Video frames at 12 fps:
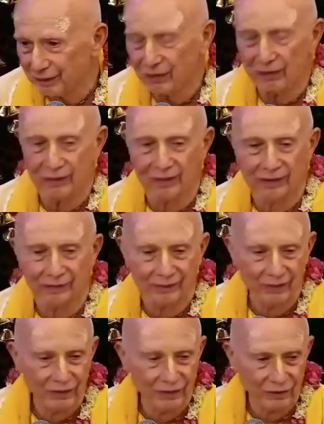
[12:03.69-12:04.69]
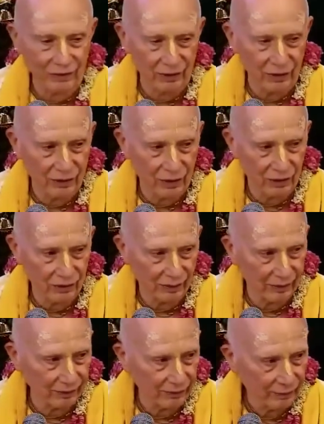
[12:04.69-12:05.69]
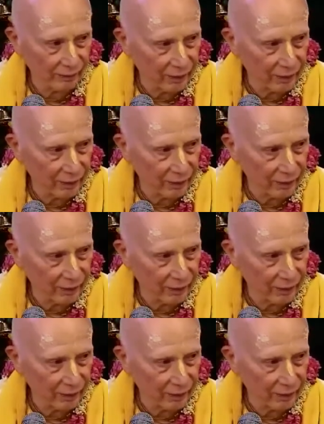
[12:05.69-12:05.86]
materially. This is the adjustment.